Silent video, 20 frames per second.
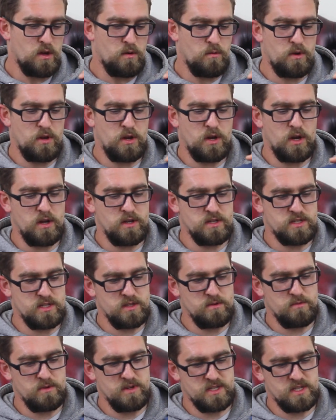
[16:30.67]
When you're nosing
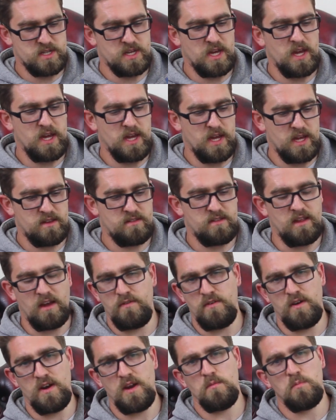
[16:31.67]
the whiskey, it's
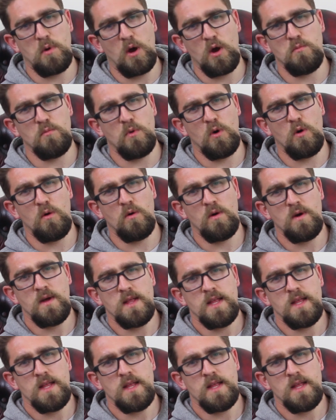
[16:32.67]
definitely Bowmore.